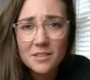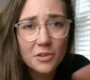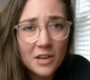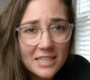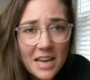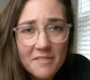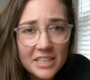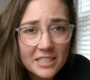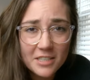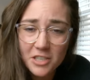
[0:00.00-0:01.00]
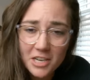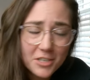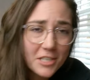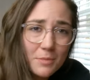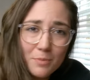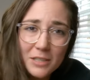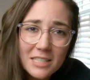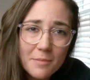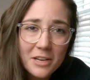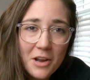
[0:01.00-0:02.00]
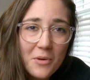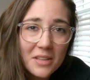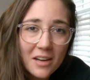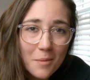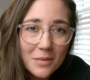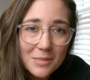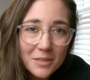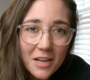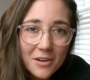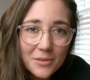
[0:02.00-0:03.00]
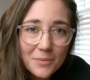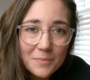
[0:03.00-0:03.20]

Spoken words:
If you guys have any suggestions, please let me know in the comments below.